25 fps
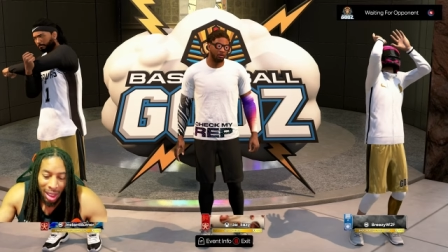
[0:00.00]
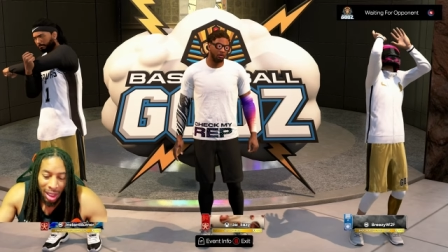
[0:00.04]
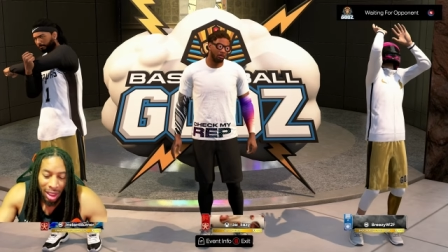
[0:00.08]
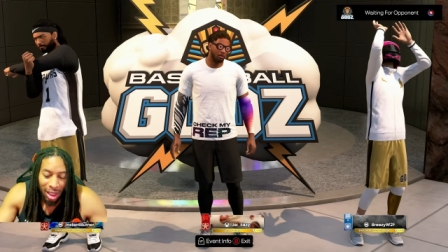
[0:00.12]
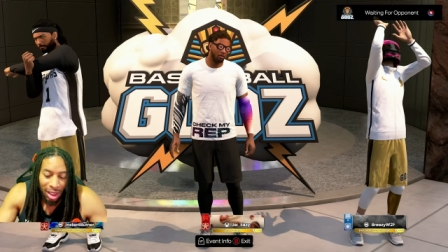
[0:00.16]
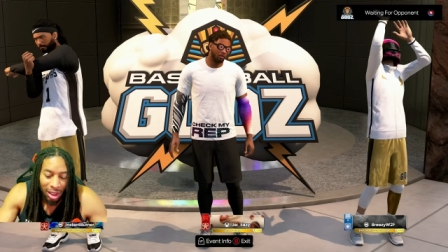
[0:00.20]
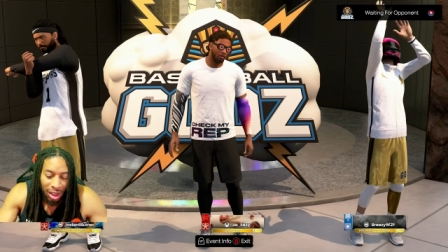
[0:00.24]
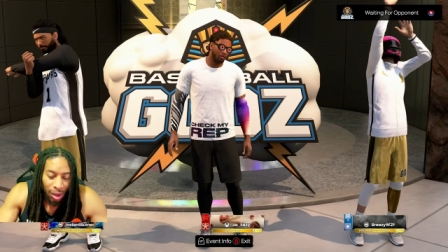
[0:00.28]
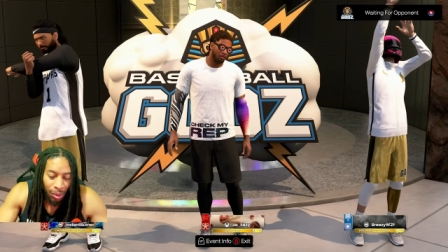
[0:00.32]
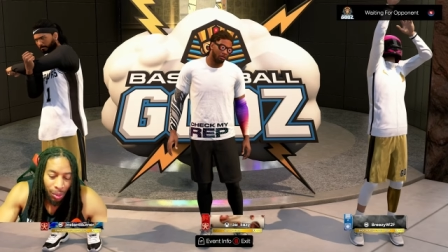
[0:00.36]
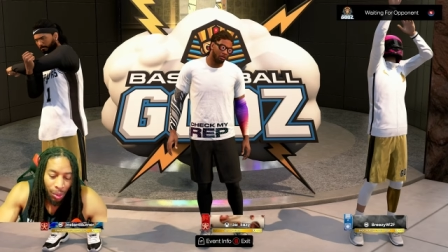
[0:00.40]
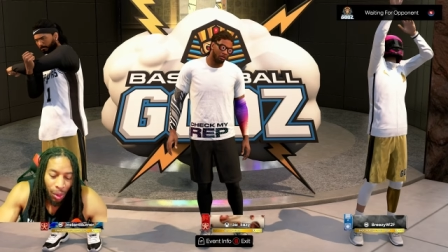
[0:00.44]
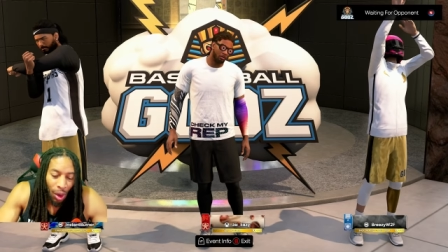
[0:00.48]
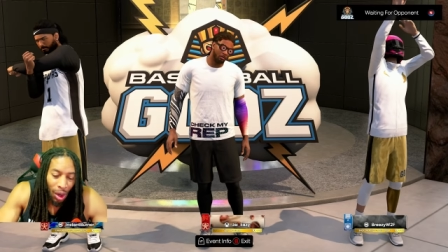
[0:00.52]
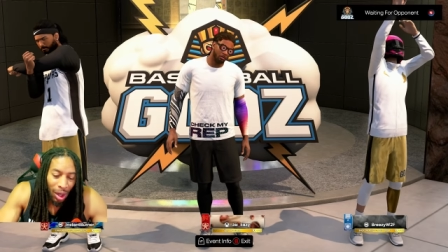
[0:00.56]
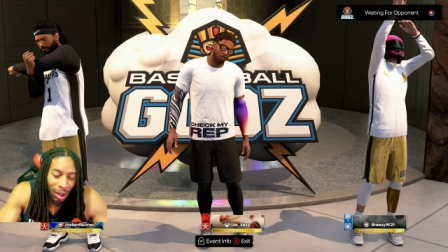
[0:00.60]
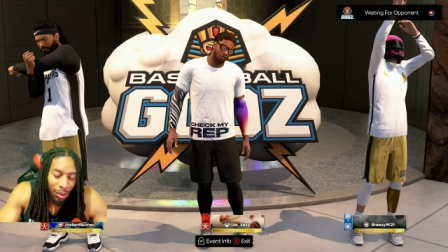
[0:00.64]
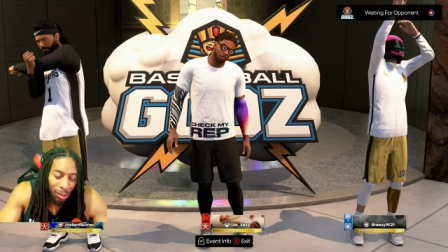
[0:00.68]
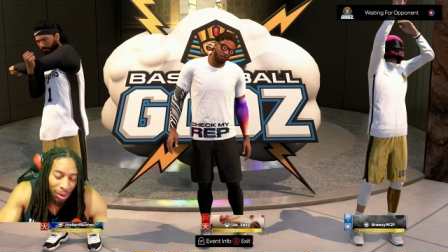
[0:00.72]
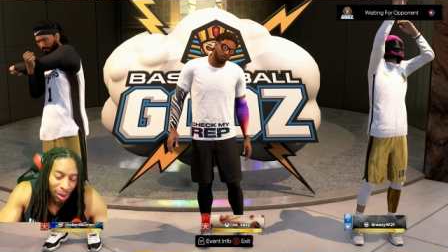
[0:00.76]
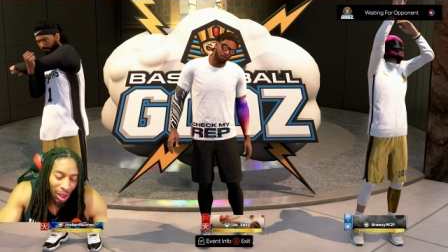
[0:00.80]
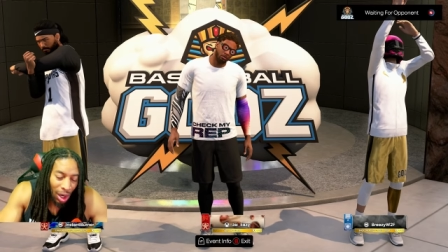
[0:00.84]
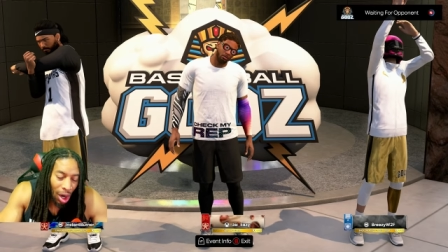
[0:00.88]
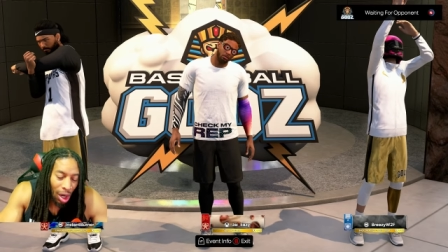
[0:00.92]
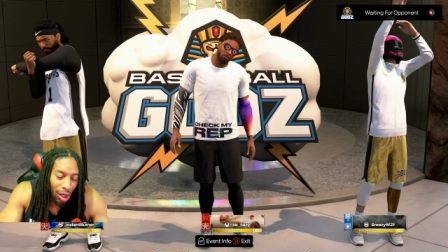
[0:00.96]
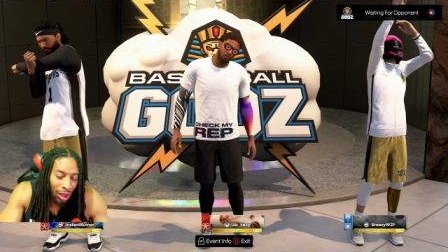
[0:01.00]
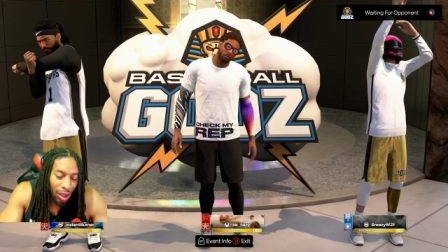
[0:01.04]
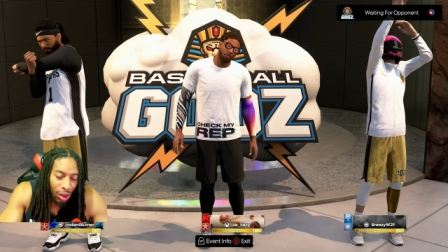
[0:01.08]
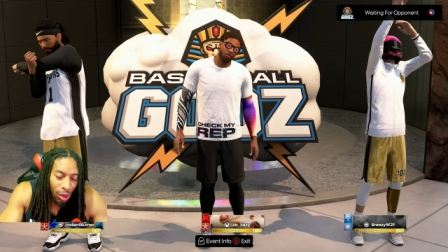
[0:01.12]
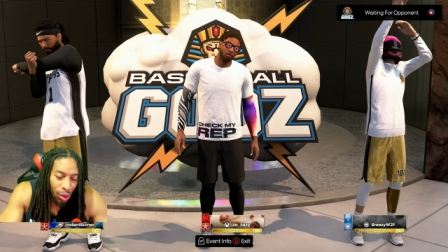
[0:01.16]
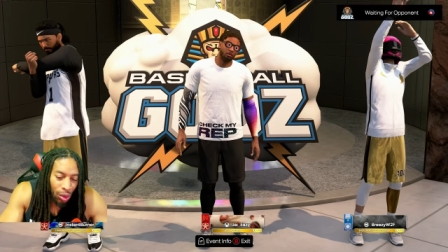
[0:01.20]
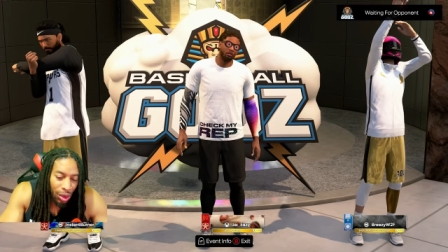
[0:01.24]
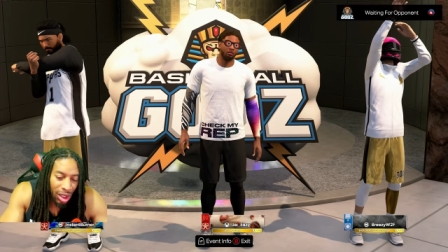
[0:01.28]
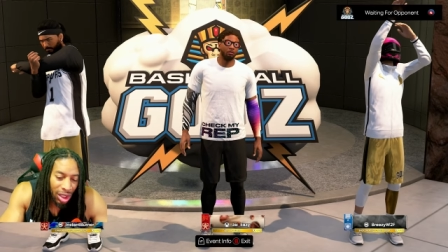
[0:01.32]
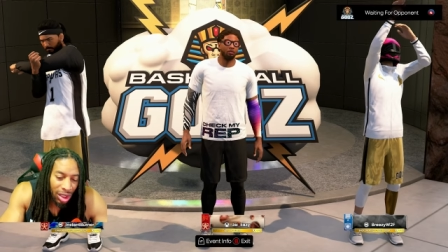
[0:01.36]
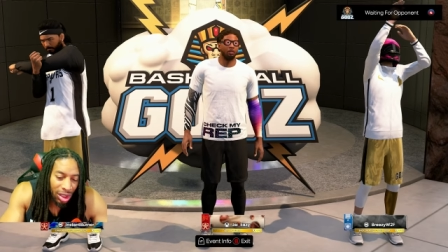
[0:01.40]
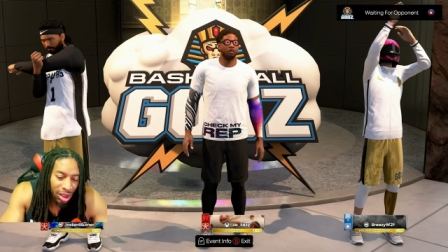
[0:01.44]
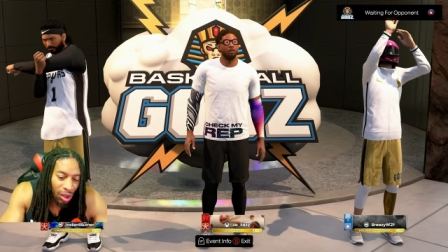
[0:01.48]
it should pro- Call of
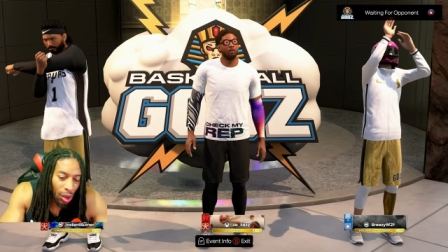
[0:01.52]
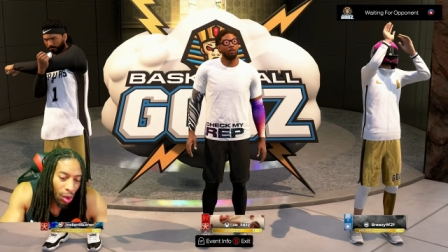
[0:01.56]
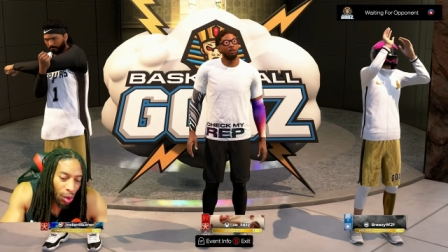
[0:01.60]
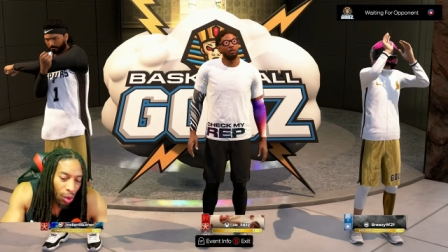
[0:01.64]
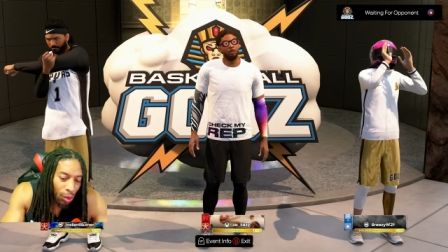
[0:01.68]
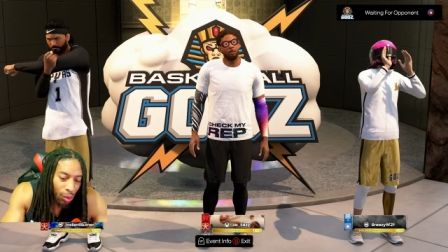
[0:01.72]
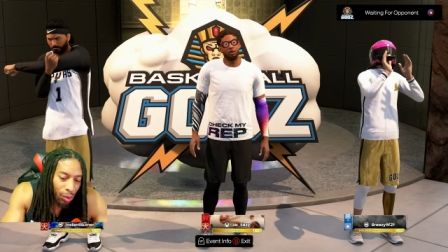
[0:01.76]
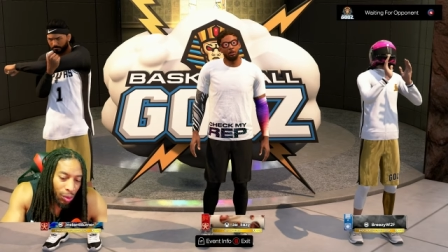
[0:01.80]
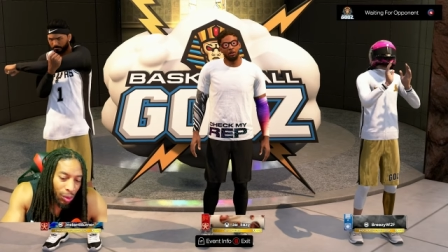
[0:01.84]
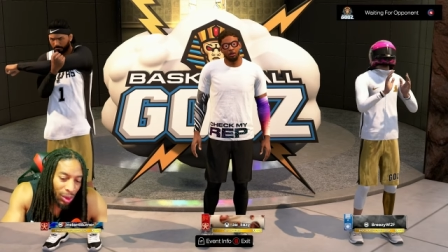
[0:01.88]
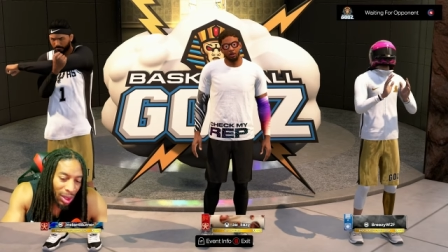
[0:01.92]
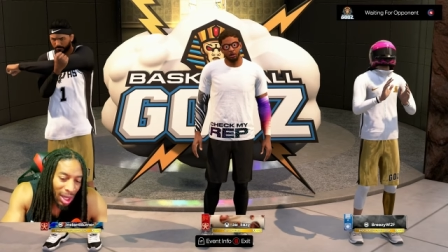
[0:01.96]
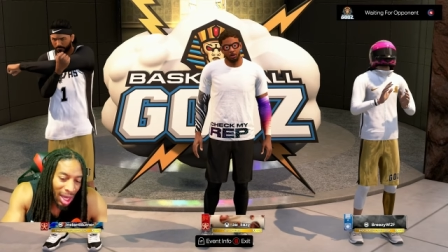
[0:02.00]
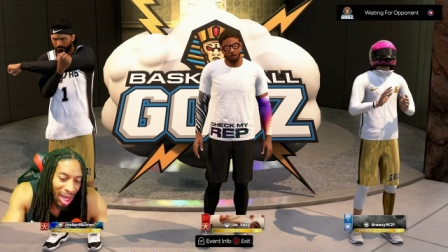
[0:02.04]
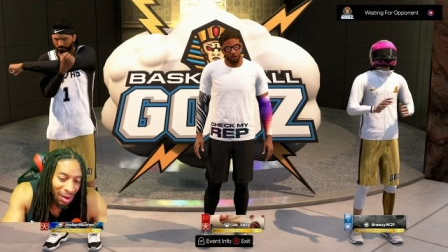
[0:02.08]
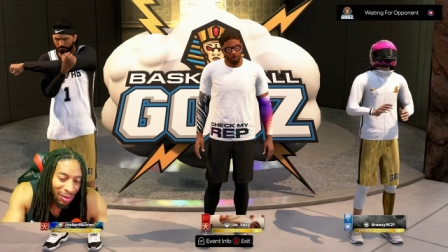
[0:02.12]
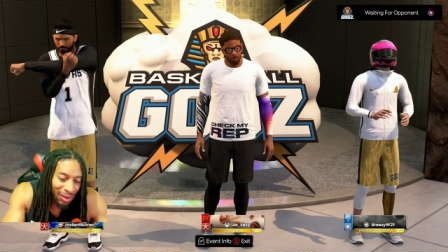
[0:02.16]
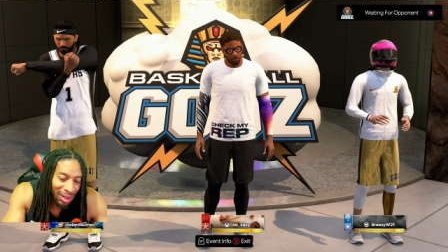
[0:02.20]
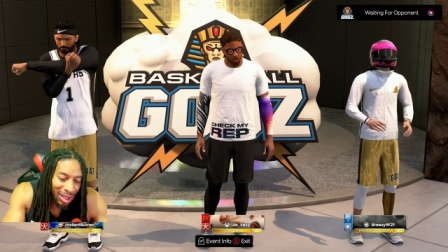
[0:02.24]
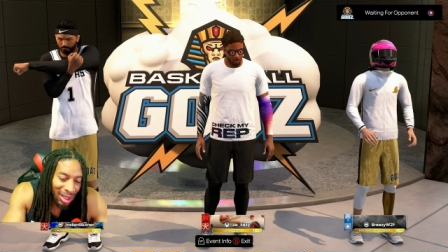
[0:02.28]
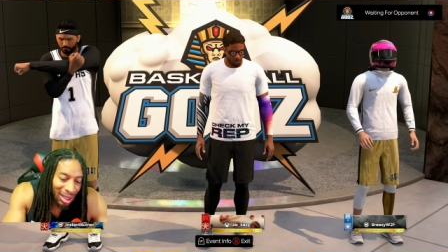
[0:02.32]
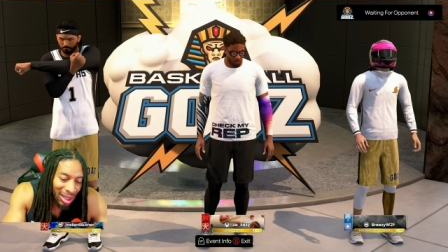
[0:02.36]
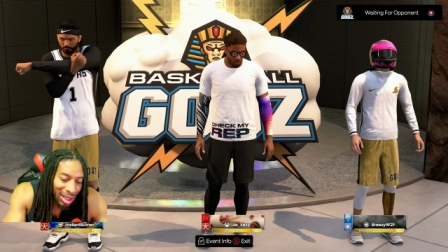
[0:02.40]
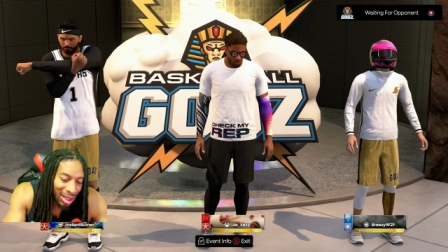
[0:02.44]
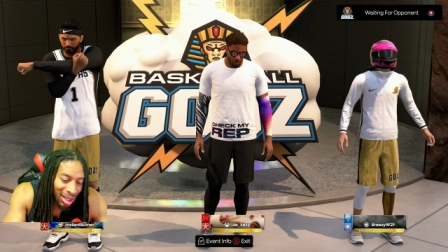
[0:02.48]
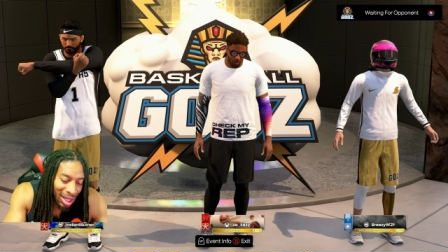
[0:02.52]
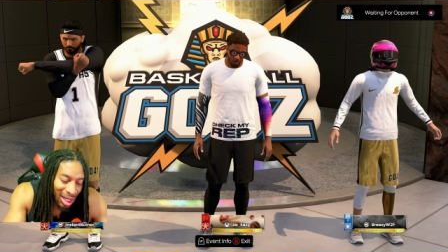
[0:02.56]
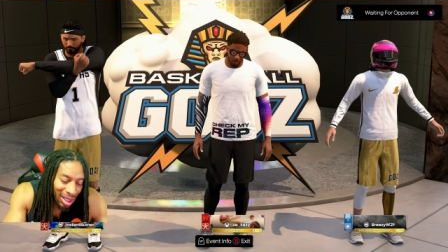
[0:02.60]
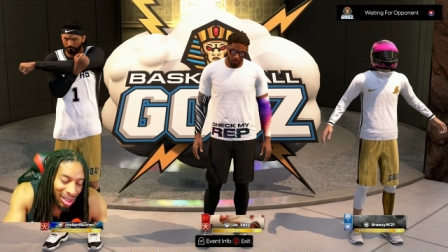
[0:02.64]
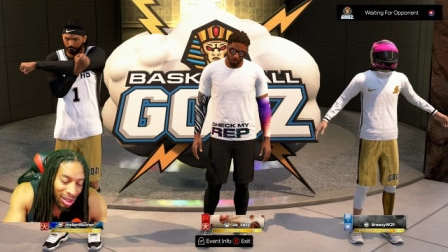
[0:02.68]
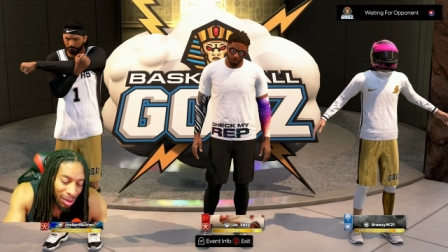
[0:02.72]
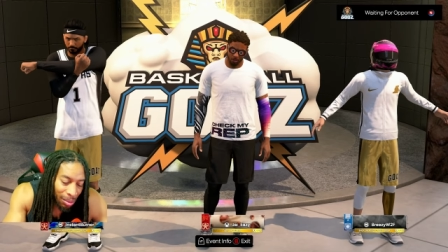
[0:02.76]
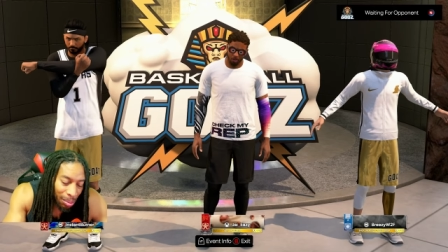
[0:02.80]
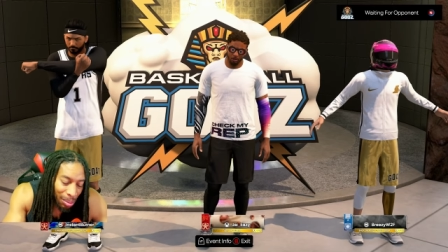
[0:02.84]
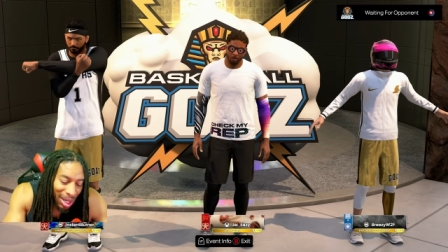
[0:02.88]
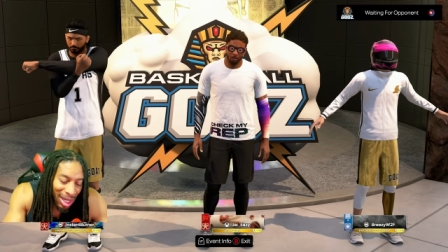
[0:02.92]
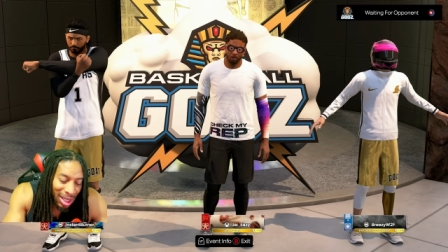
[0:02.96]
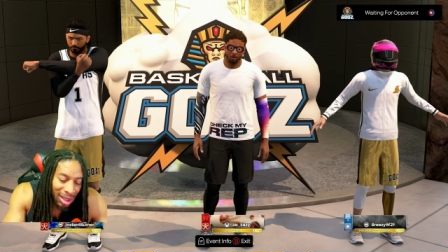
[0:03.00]
Duty is so heavily
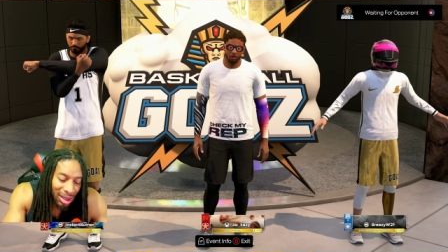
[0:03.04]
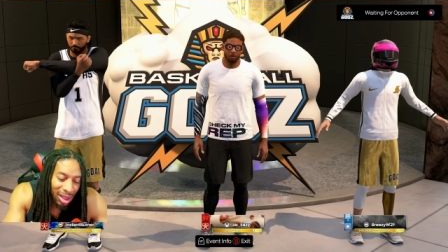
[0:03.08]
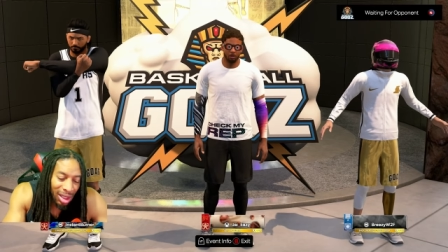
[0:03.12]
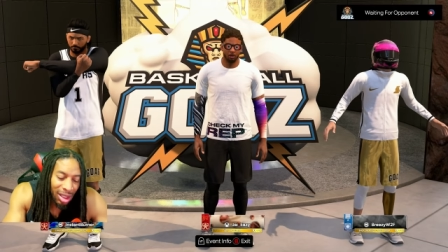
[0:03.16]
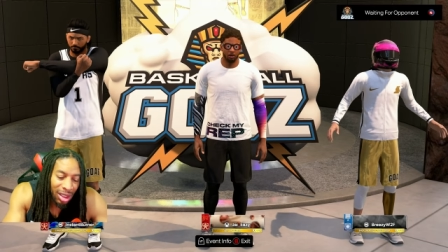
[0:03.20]
connection based.